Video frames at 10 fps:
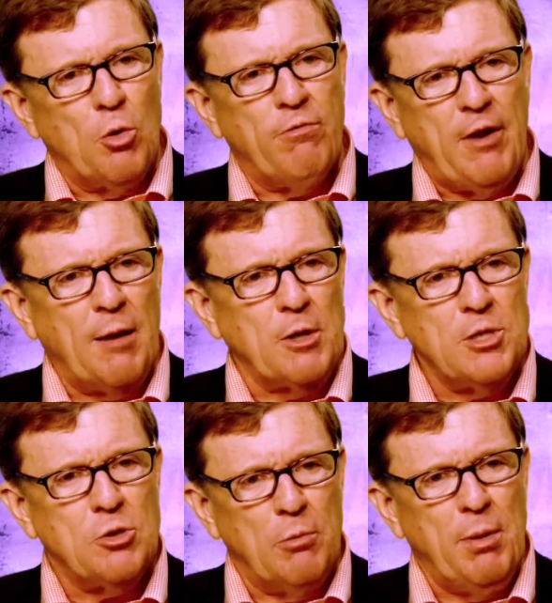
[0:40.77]
and more
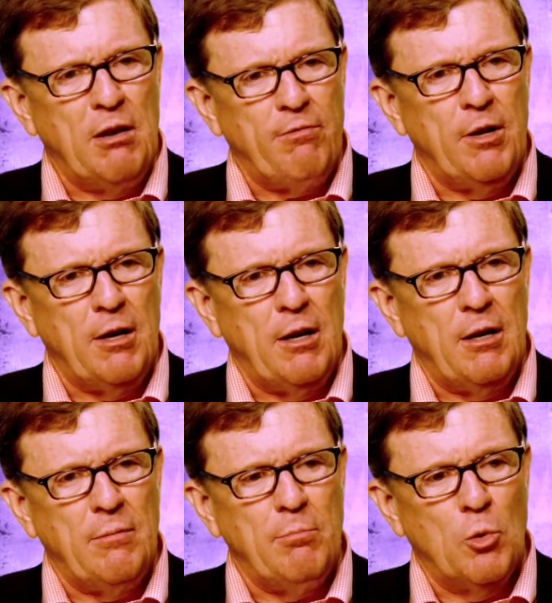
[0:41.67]
families could benefit
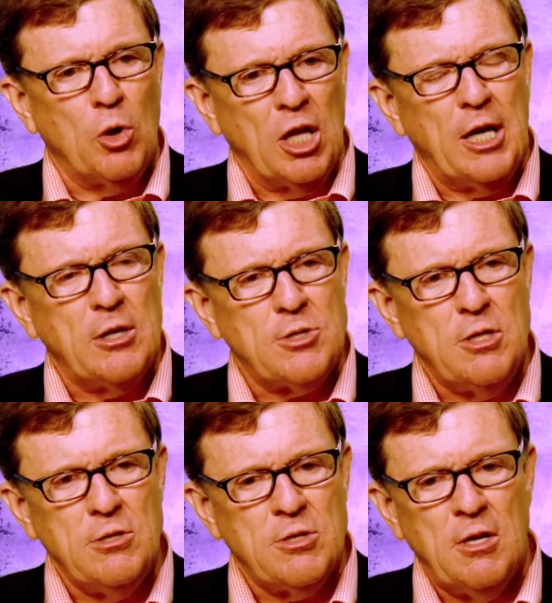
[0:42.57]
and more
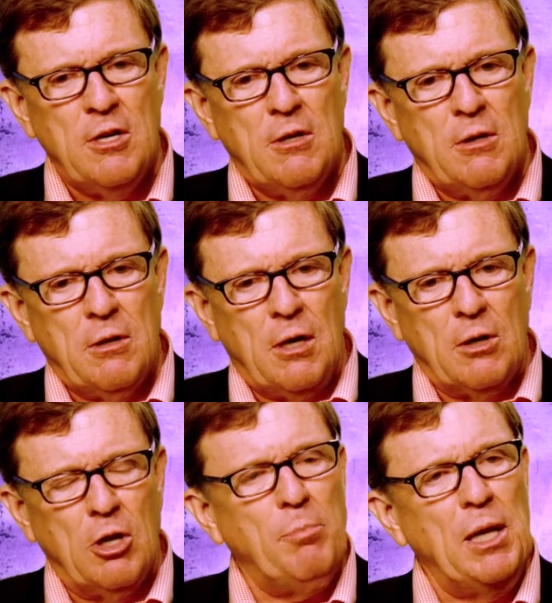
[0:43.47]
legacies
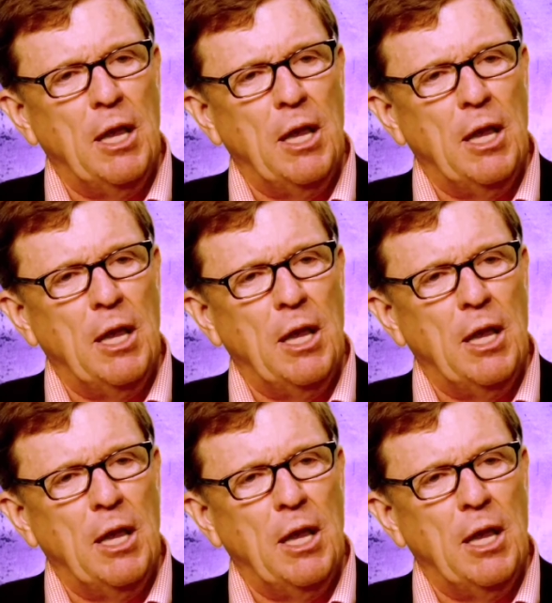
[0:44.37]
could be